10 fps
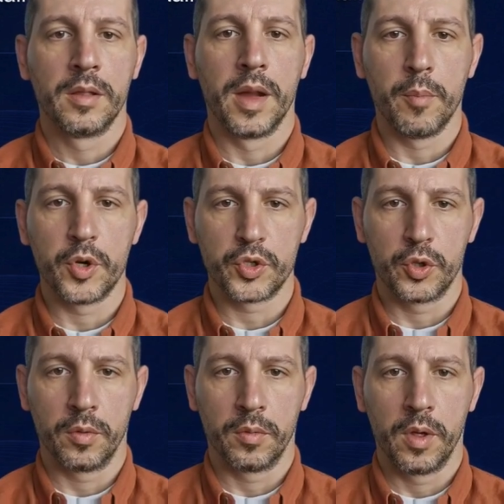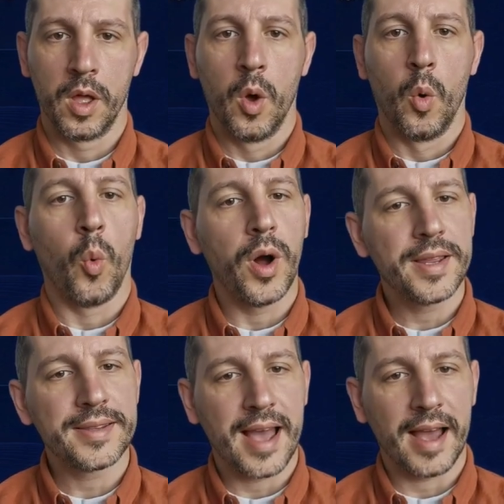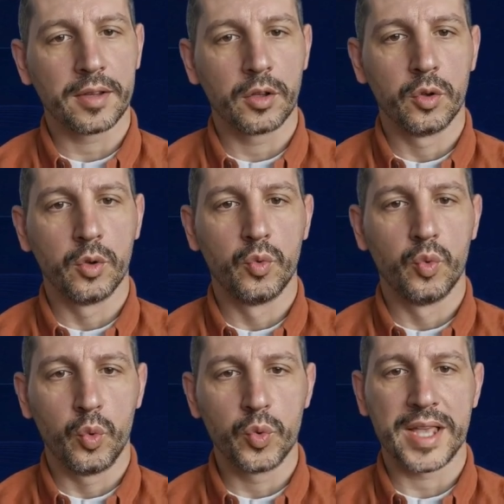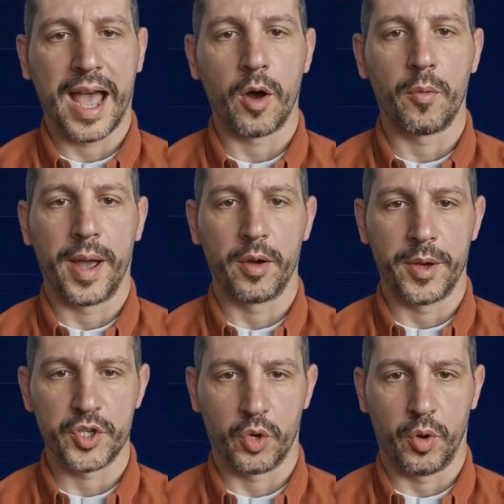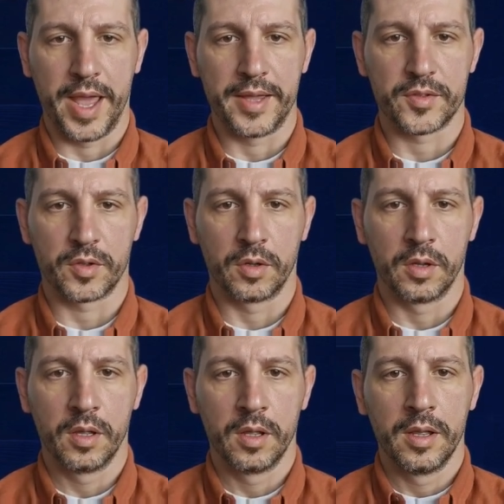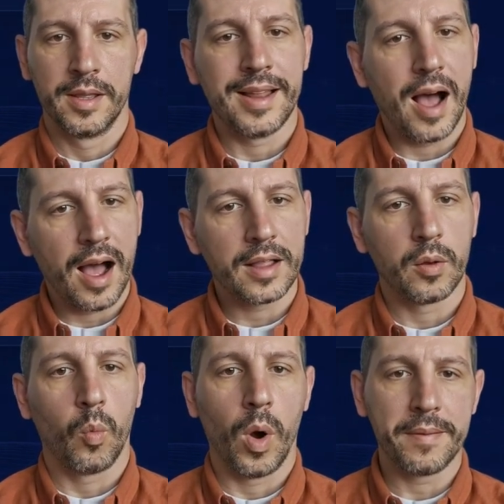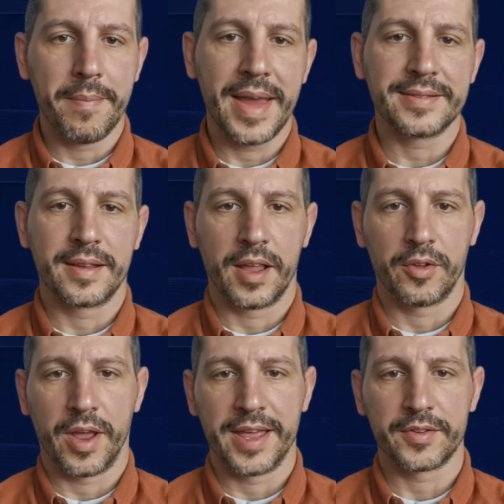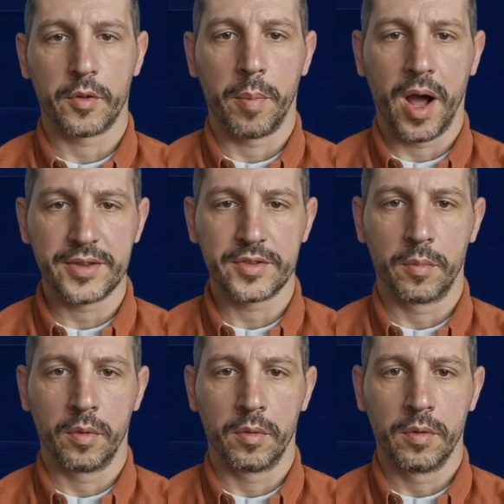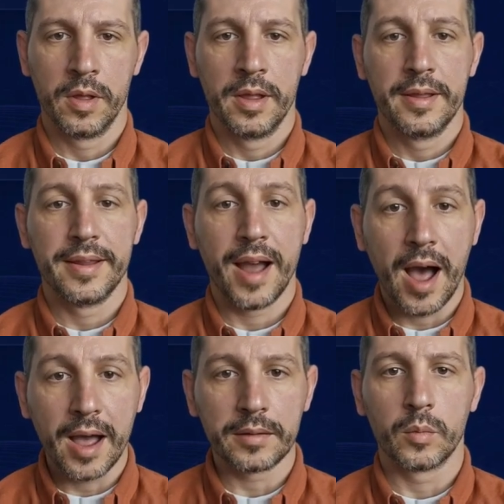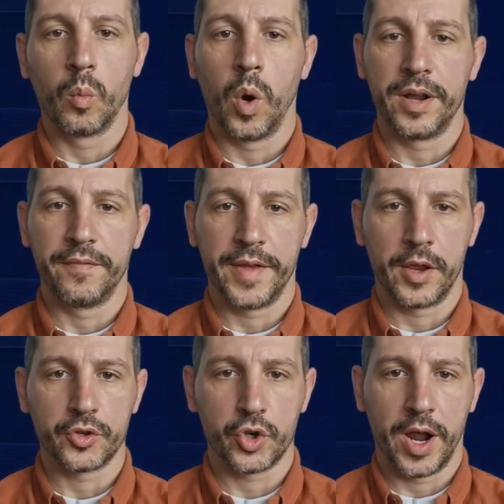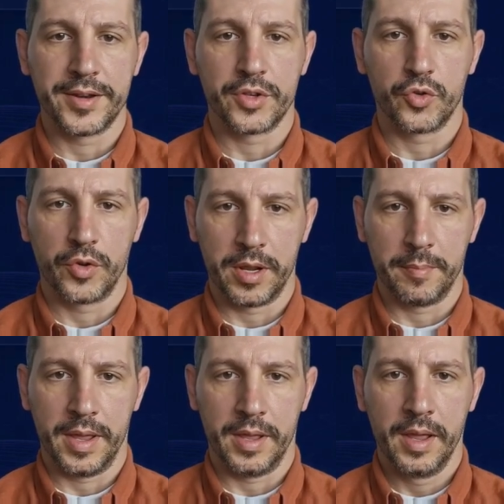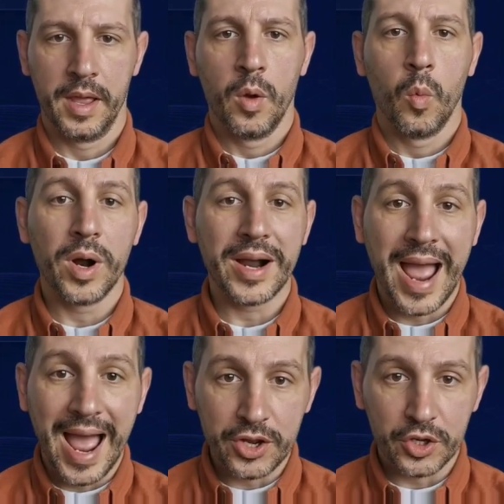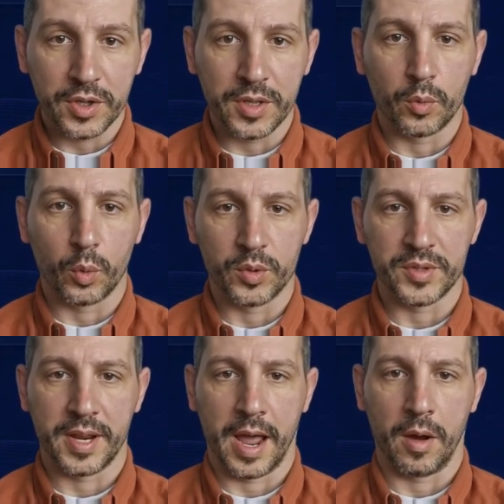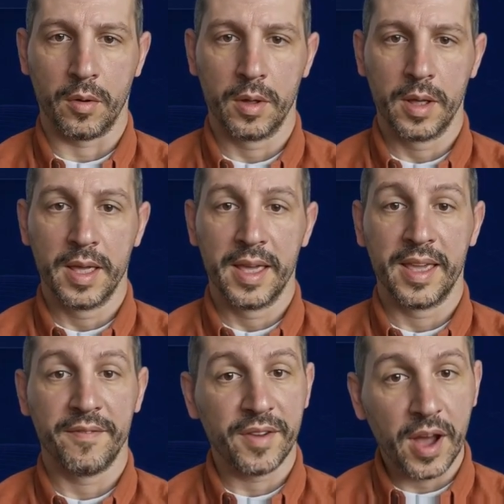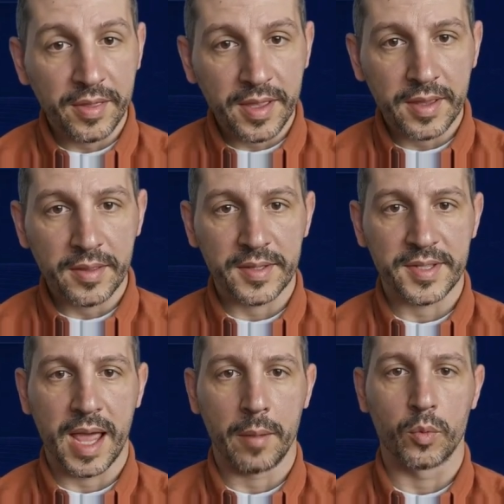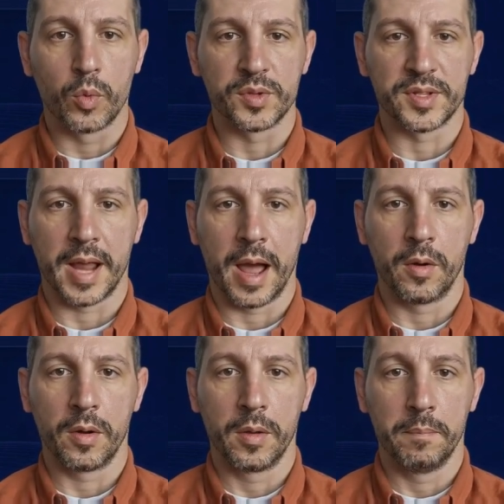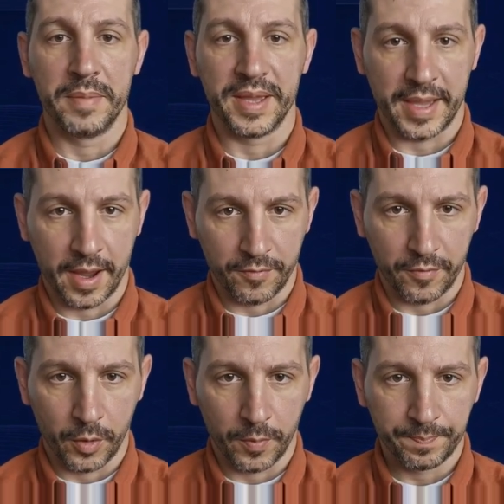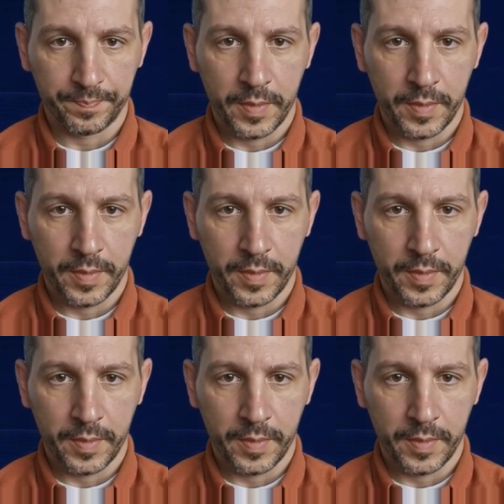Number two, what exact clue rules out my original answer? Not what makes another answer possible, not what if they are trying to trick me, what actually rules it out? If nothing in the stem rules it out, be careful.